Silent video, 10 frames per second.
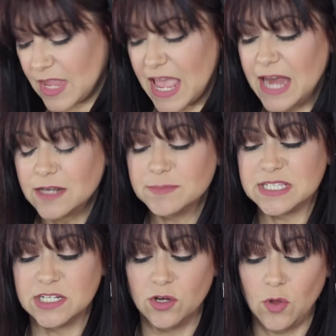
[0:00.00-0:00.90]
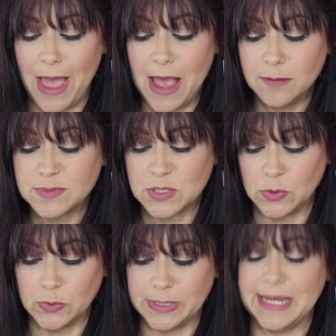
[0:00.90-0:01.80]
and I'm still
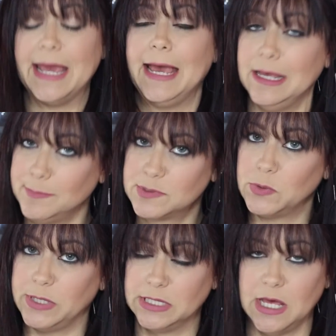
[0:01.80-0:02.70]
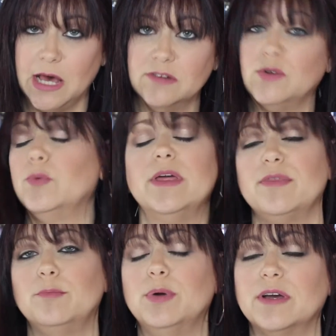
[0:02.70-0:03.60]
absolutely in love
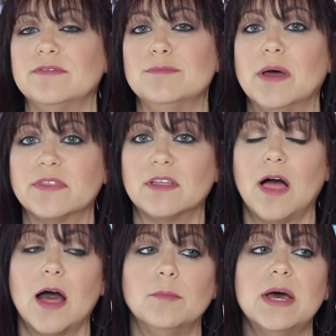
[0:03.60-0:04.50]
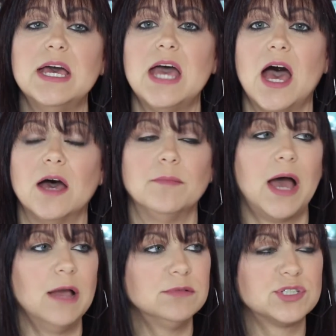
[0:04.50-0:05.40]
with Book of the Month Club.
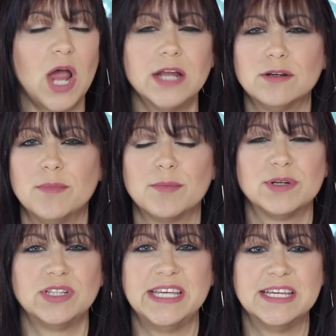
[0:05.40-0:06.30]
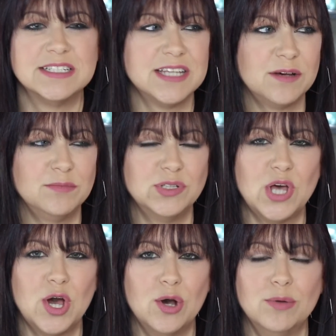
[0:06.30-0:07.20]
I will try to remember to link it down
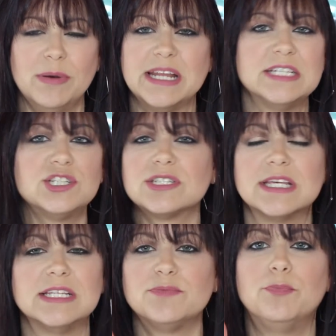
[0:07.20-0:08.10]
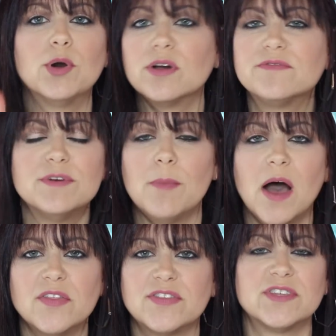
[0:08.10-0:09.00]
below, but it's
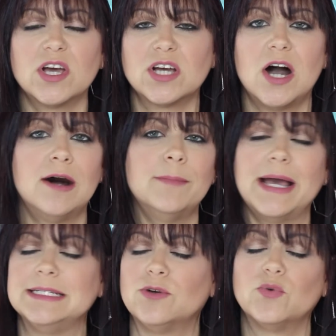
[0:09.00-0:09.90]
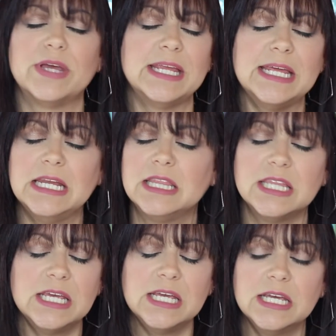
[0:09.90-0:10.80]
bookofthemonth.com. I don't get
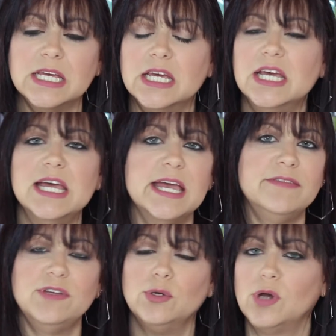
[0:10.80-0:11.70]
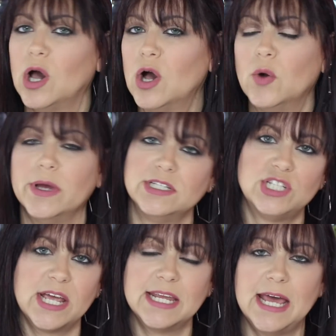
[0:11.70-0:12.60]
anything if you go and
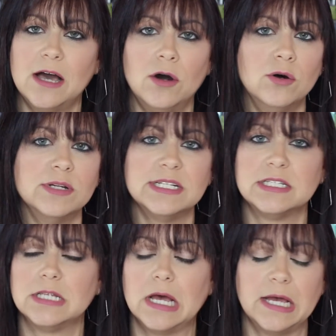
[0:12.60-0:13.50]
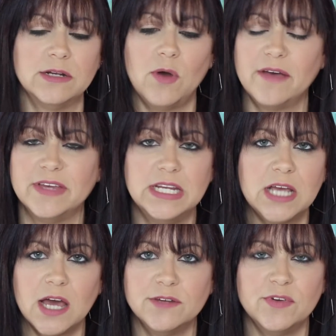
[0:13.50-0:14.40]
check it out. I don't have any
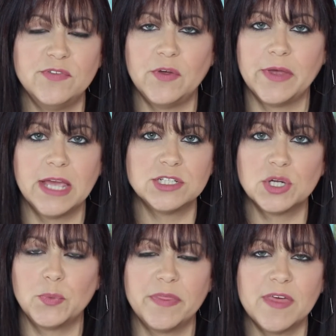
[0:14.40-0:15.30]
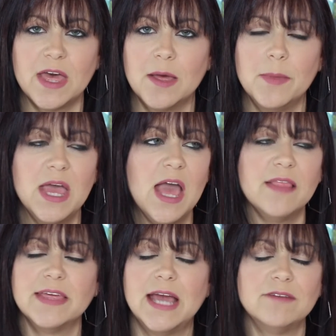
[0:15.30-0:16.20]
kind of affiliation with them.
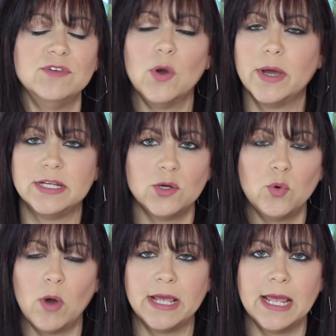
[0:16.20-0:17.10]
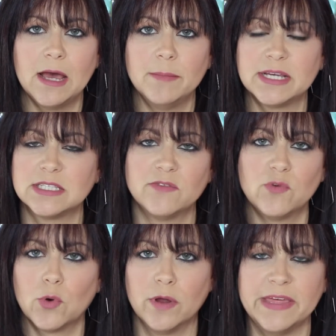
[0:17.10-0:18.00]
They have no idea who I am except
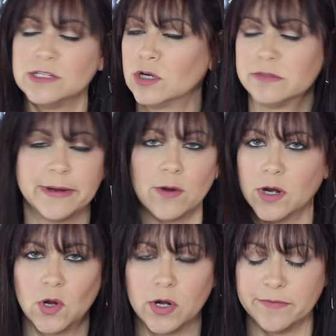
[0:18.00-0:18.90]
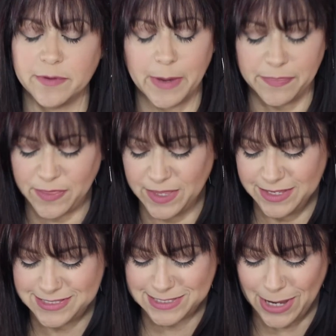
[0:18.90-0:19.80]
for they charge my credit card every month.
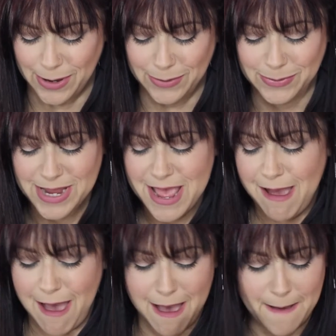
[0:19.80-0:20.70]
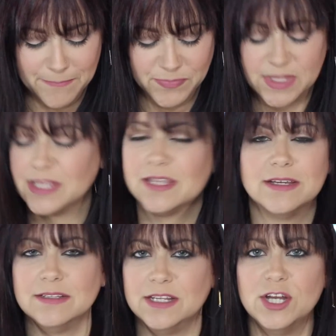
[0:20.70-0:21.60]
So
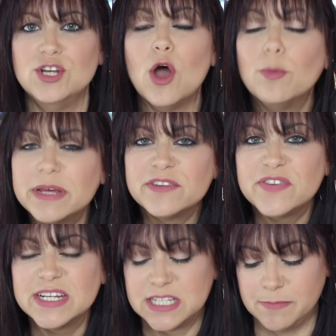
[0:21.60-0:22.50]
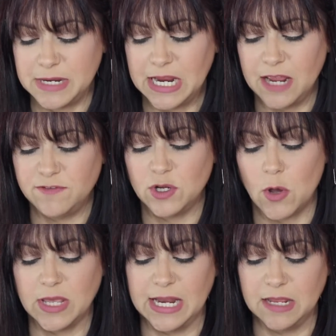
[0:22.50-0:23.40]
no benefit to me if you
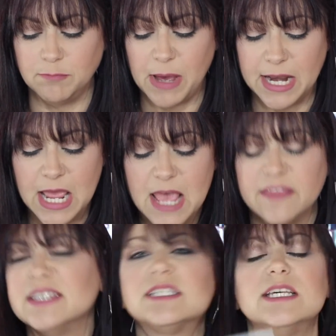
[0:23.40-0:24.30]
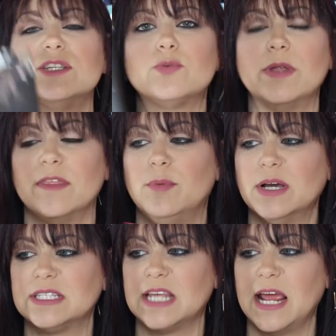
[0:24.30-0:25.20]
go get it. But this is one of the
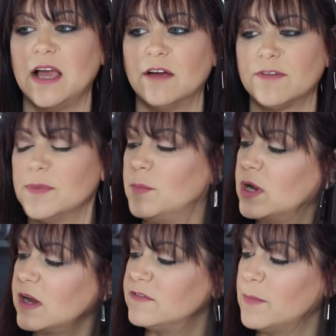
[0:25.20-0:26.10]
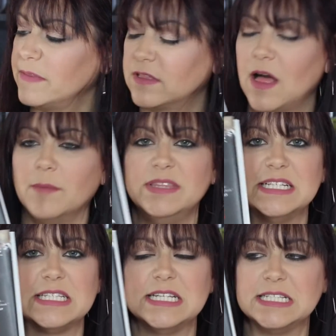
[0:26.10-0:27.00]
books that I got from the Book of the Month Club.
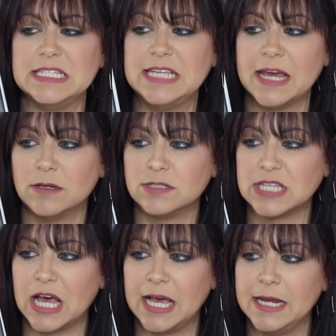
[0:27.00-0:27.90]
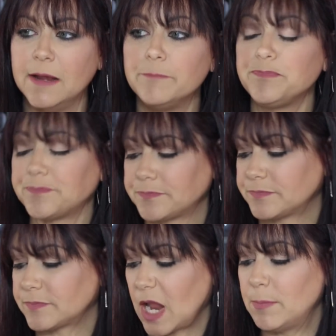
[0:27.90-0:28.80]
This is Ghetto Side
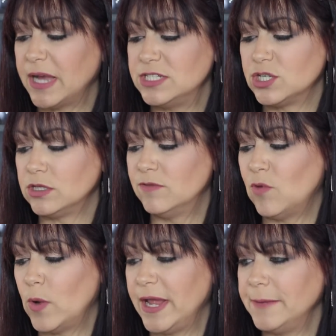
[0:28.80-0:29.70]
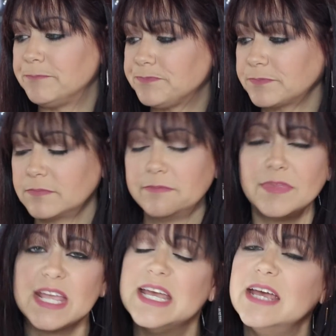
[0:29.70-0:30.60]
by Jill Lavoie.
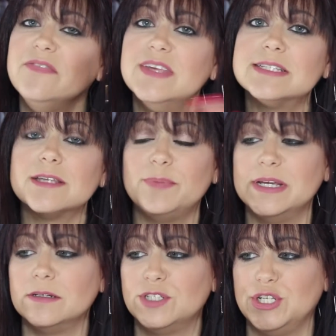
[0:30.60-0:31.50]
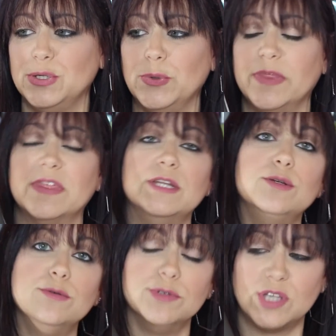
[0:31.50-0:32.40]
And this appealed to the
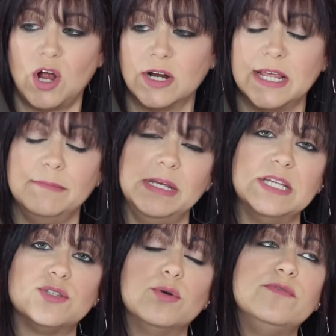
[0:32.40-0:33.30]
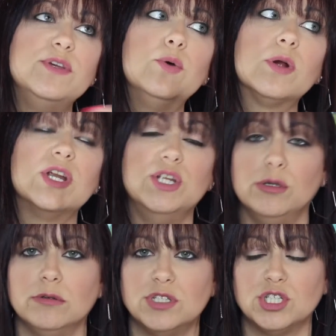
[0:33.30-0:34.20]
news heart in me. So if you are a
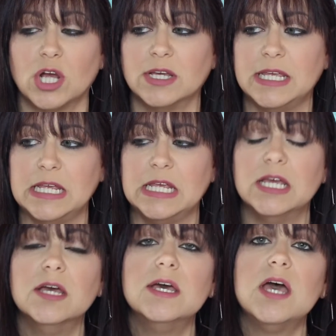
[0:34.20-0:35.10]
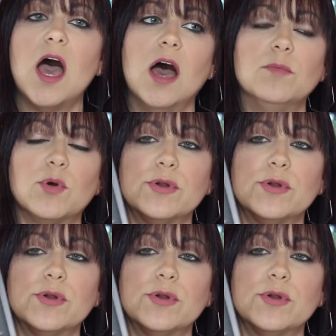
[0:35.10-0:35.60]
news junkie or